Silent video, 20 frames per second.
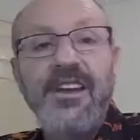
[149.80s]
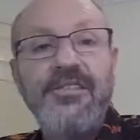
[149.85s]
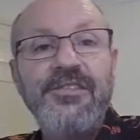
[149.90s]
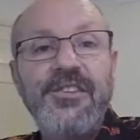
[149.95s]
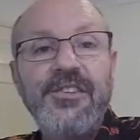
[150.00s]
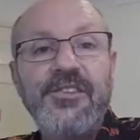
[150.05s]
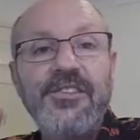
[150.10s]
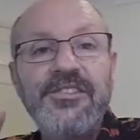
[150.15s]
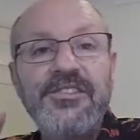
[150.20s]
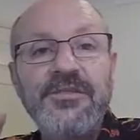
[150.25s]

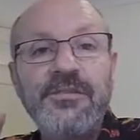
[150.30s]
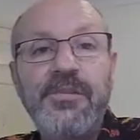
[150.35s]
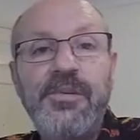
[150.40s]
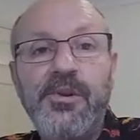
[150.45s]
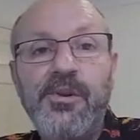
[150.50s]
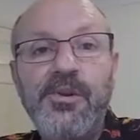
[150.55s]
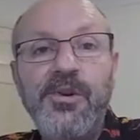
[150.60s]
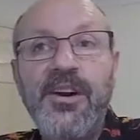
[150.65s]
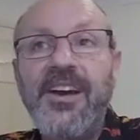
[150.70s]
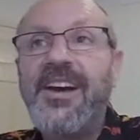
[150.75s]
if you're a
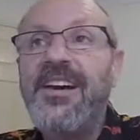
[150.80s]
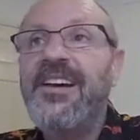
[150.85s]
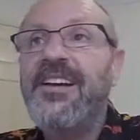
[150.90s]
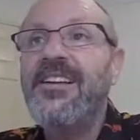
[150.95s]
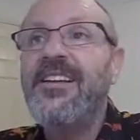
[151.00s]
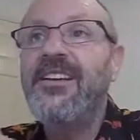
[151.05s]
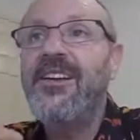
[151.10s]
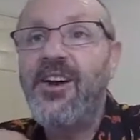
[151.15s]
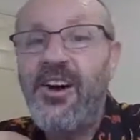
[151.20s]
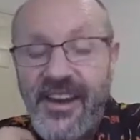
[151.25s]
supporter
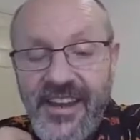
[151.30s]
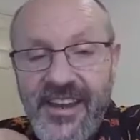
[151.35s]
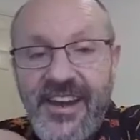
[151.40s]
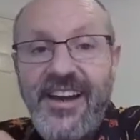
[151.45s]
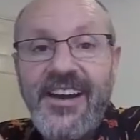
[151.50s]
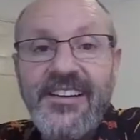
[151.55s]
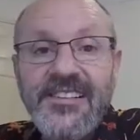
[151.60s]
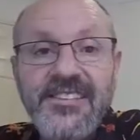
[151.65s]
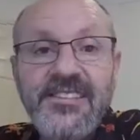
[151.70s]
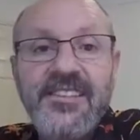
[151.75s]
like
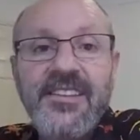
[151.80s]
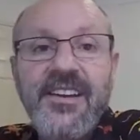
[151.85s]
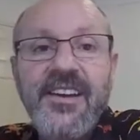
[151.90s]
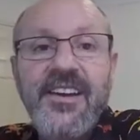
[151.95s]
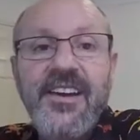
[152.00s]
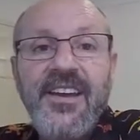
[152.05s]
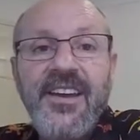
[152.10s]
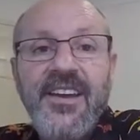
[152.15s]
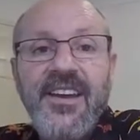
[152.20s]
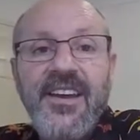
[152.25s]
us
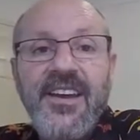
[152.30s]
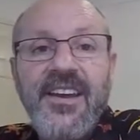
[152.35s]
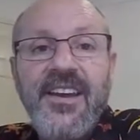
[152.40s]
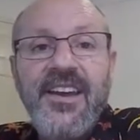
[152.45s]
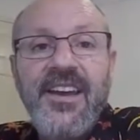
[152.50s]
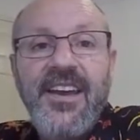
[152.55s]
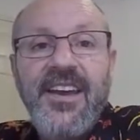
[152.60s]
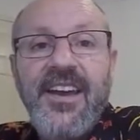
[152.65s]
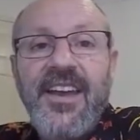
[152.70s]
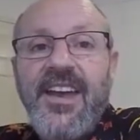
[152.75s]

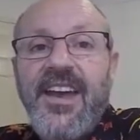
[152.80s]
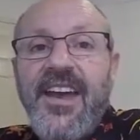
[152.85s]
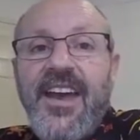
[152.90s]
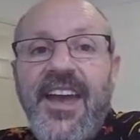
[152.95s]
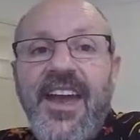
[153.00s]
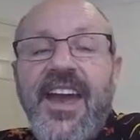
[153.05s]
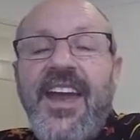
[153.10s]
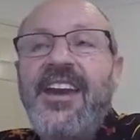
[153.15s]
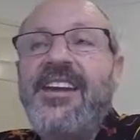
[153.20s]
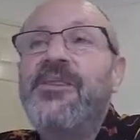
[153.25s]

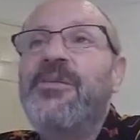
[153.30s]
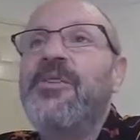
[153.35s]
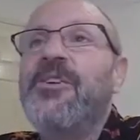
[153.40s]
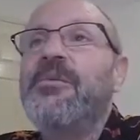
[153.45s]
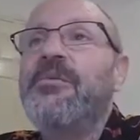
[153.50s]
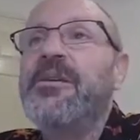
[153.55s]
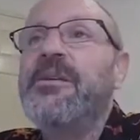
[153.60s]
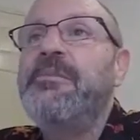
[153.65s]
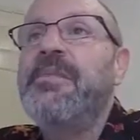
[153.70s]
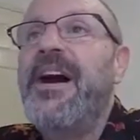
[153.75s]
and you
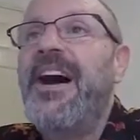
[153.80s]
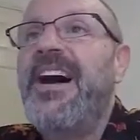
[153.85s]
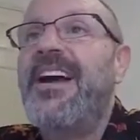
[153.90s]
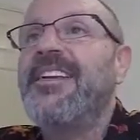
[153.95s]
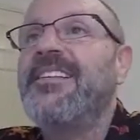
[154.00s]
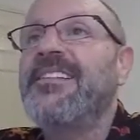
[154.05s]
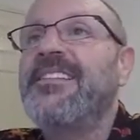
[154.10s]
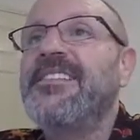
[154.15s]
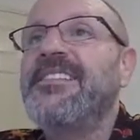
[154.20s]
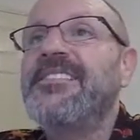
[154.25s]
want to be
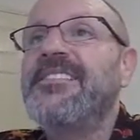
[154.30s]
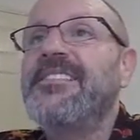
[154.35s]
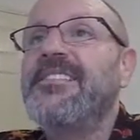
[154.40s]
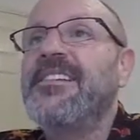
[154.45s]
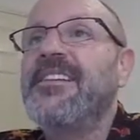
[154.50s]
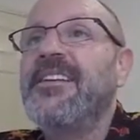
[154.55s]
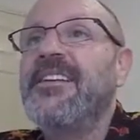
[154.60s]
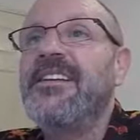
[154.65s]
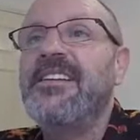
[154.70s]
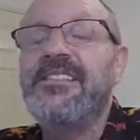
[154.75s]
part of this,
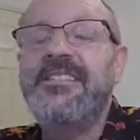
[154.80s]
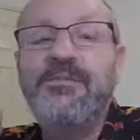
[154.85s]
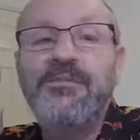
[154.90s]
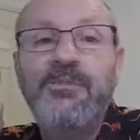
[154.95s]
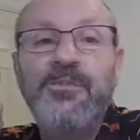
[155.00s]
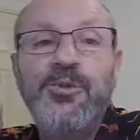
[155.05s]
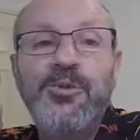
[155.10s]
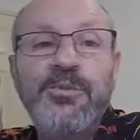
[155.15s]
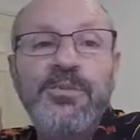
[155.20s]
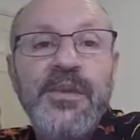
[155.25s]
it
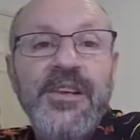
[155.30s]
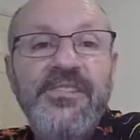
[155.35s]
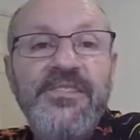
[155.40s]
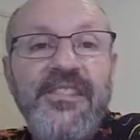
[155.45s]
would be